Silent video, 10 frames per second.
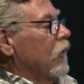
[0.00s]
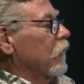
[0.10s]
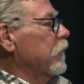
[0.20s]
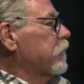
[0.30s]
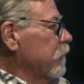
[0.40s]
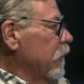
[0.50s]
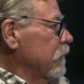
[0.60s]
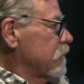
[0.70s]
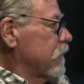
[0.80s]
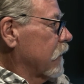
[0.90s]
We
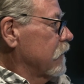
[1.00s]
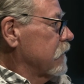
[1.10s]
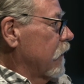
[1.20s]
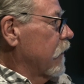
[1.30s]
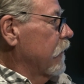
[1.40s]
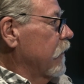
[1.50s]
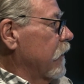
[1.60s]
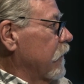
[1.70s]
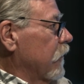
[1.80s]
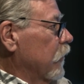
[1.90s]
promote second Saturday
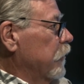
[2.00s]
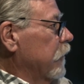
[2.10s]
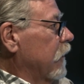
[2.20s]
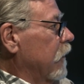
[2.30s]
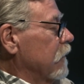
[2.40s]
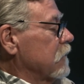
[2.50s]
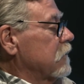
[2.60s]
on our open house.